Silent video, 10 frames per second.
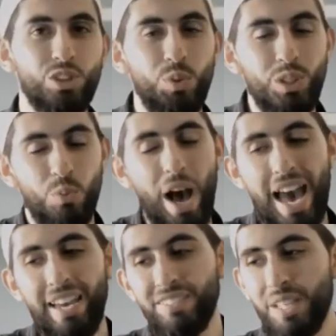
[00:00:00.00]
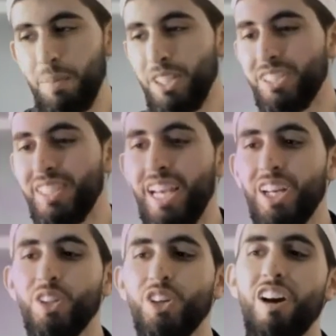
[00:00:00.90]
to his wives. I mean, just take a
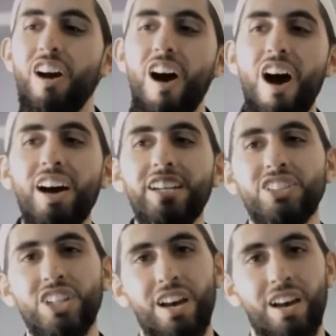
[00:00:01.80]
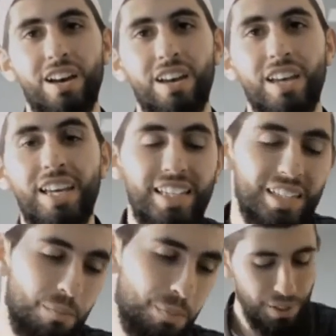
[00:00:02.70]
look at Aisha. He
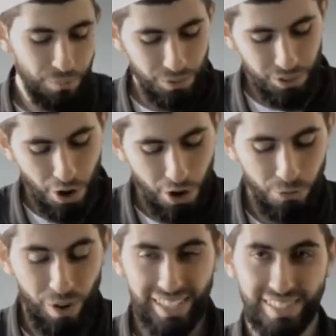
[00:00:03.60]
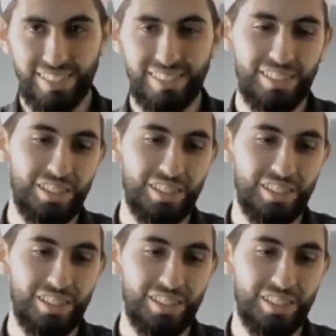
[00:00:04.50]
compete with her in races and